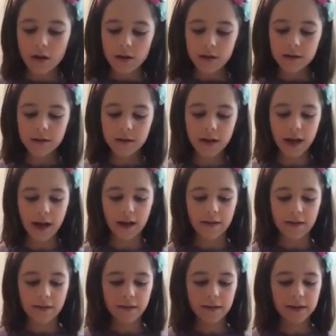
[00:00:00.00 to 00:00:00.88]
So yeah,
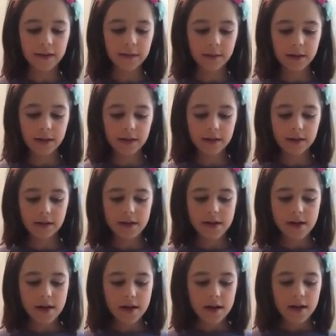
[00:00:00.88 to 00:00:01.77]
this one,
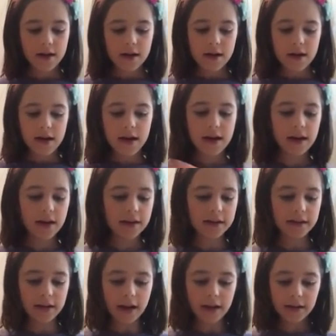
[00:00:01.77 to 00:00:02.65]

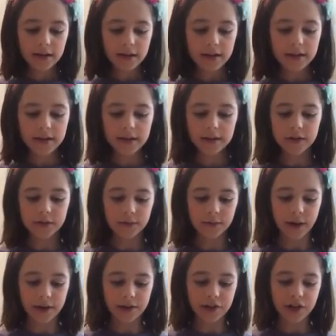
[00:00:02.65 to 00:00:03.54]
it's not the
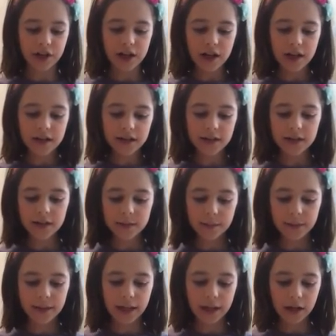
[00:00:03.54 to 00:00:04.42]
stretchiest,
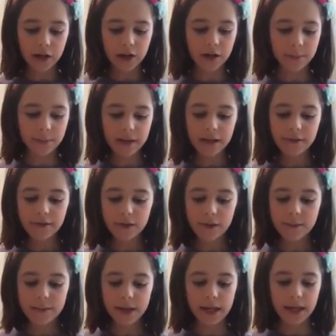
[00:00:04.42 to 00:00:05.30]
but that could be
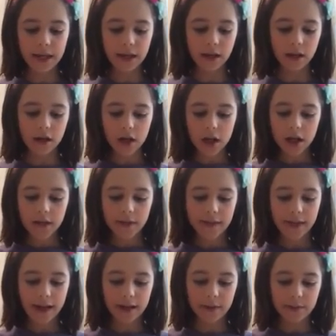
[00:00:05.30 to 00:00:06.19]
from being
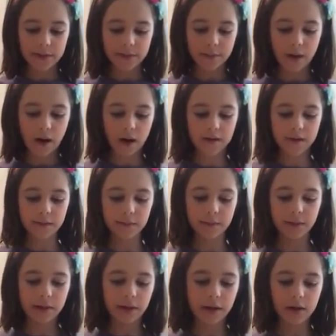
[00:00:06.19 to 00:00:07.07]
that it was
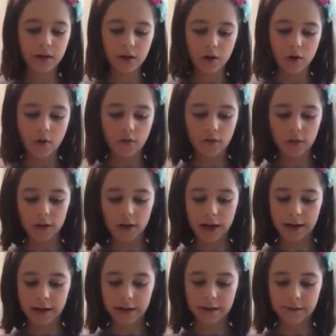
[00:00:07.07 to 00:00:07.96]
possibly
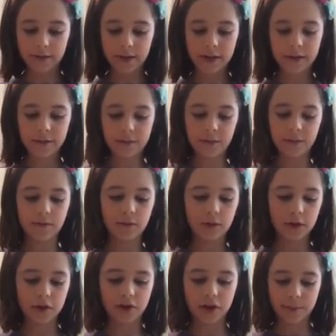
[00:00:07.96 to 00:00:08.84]
overactivated
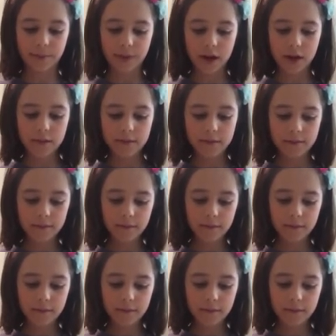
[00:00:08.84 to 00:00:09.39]
before shipping.